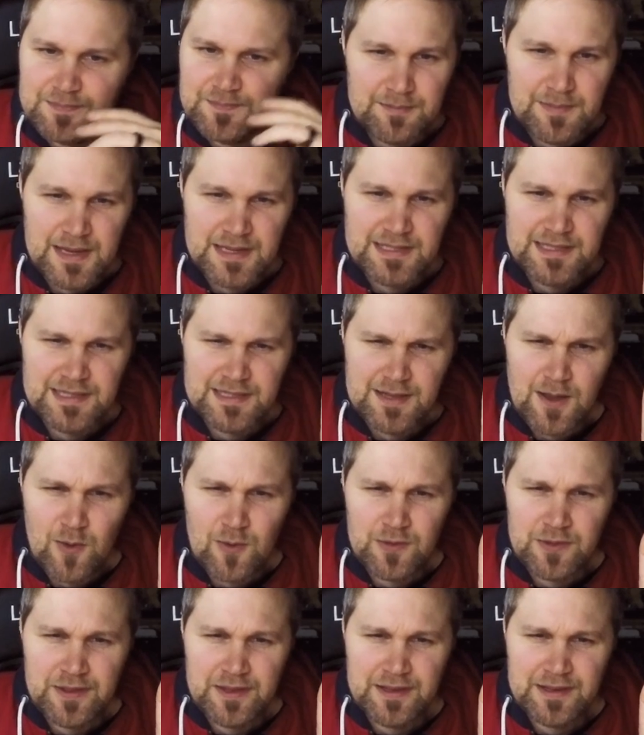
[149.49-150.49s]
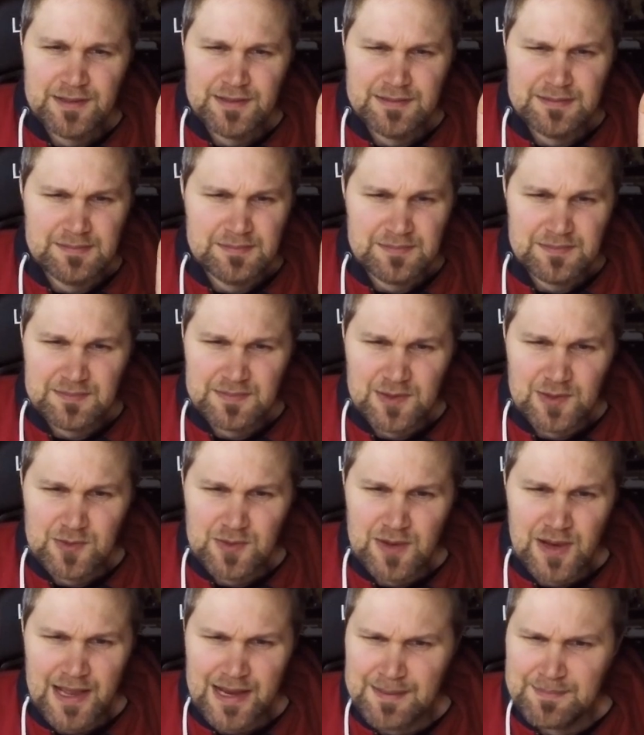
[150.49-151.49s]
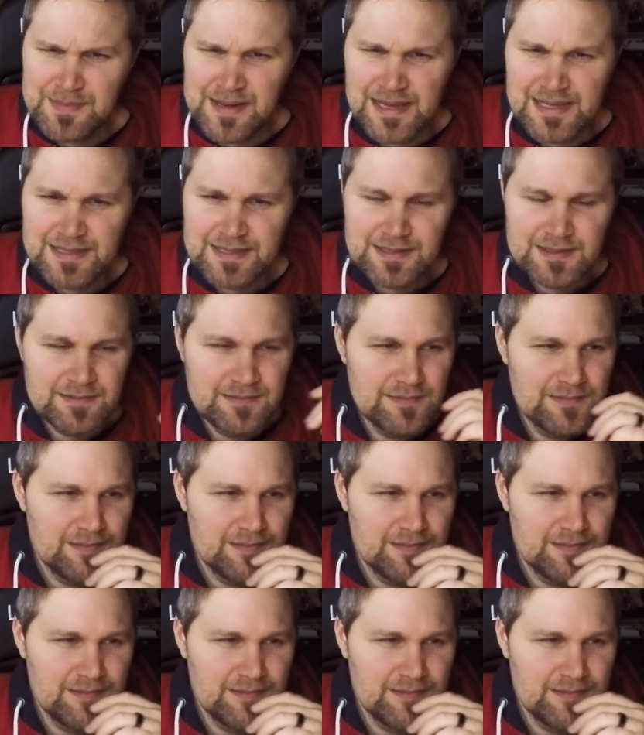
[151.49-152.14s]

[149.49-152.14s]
makes this whole thing look like a mess.